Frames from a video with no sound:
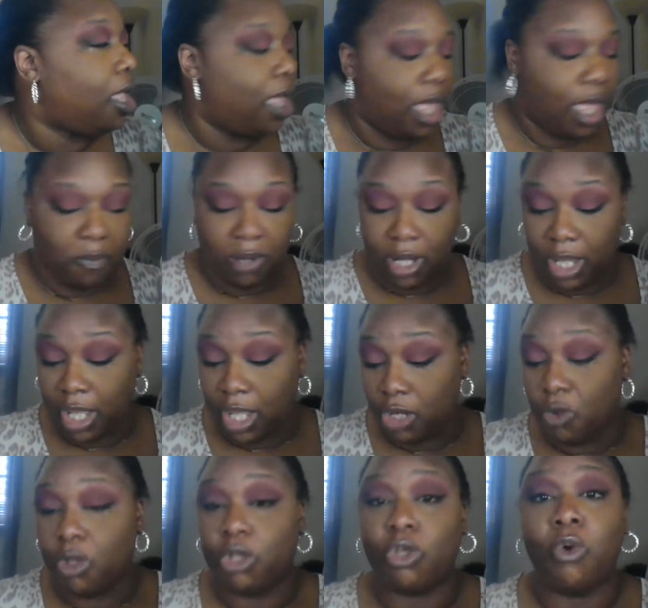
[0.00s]
I plan
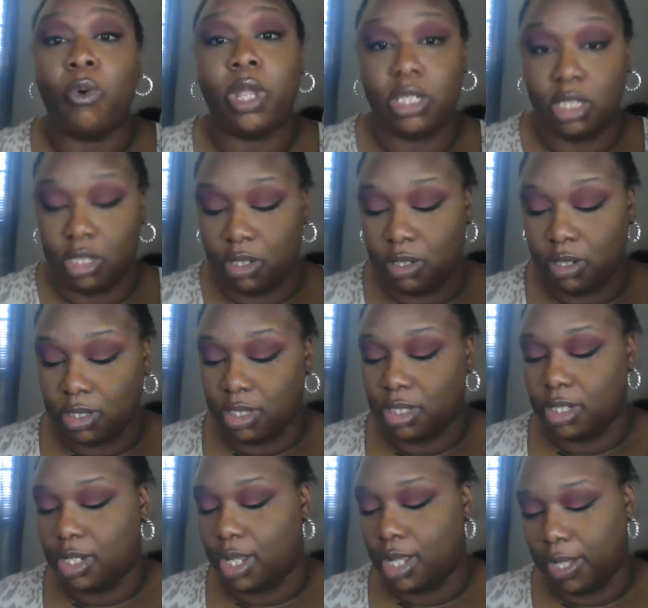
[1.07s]
on going to Ulta
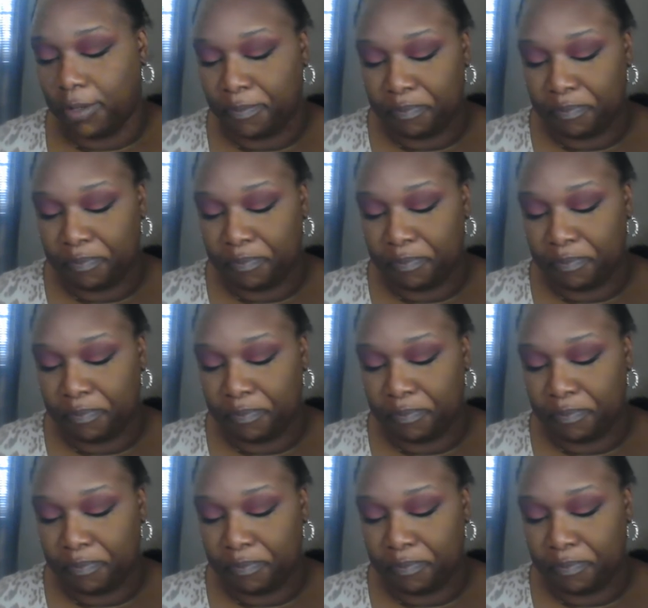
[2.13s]
today